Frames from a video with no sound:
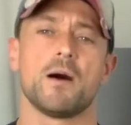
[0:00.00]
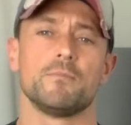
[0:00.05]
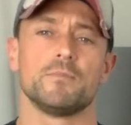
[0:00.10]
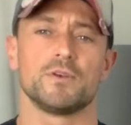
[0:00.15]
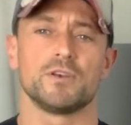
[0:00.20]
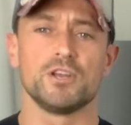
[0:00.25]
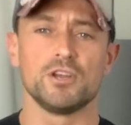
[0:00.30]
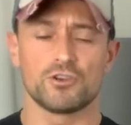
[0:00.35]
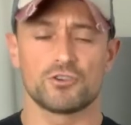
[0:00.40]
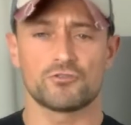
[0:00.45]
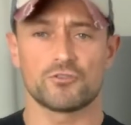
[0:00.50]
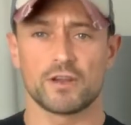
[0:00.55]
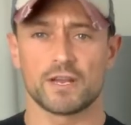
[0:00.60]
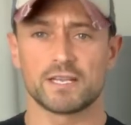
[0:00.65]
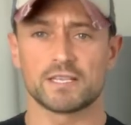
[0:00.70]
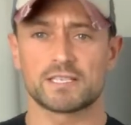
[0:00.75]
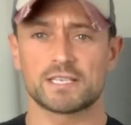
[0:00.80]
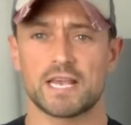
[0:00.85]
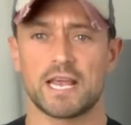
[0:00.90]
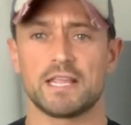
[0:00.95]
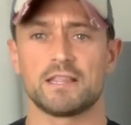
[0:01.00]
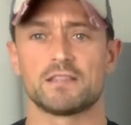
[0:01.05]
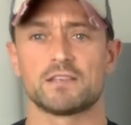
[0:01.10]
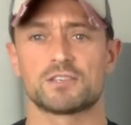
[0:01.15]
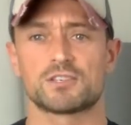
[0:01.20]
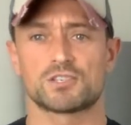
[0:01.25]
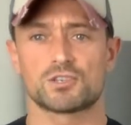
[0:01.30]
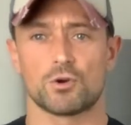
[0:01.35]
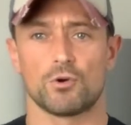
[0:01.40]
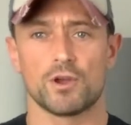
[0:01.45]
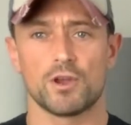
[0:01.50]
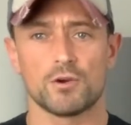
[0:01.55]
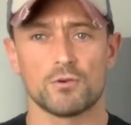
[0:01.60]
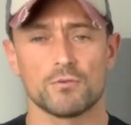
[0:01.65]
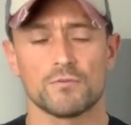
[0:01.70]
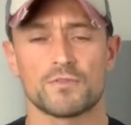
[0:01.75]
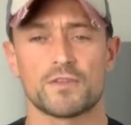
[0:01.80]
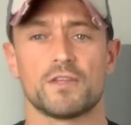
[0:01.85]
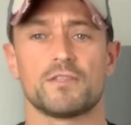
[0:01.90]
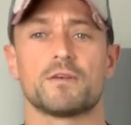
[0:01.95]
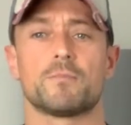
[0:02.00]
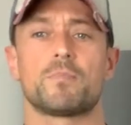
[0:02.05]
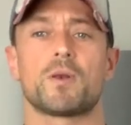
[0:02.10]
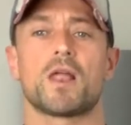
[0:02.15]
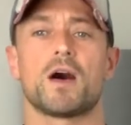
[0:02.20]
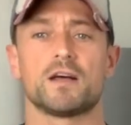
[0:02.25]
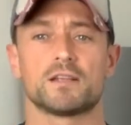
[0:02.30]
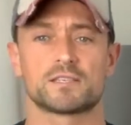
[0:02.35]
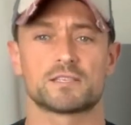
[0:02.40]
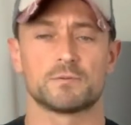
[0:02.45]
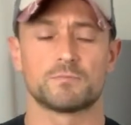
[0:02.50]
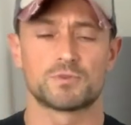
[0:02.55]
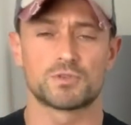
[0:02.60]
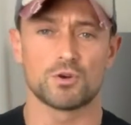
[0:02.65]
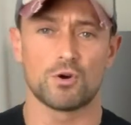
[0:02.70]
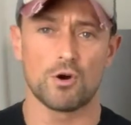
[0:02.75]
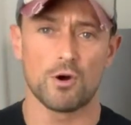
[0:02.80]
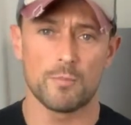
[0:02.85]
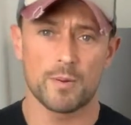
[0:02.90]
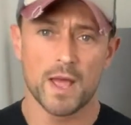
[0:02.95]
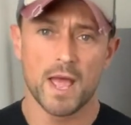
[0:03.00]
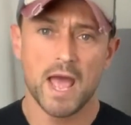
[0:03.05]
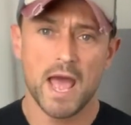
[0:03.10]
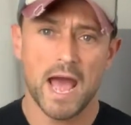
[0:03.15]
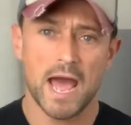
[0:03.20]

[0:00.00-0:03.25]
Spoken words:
nutrients in the soil that the plants absorb,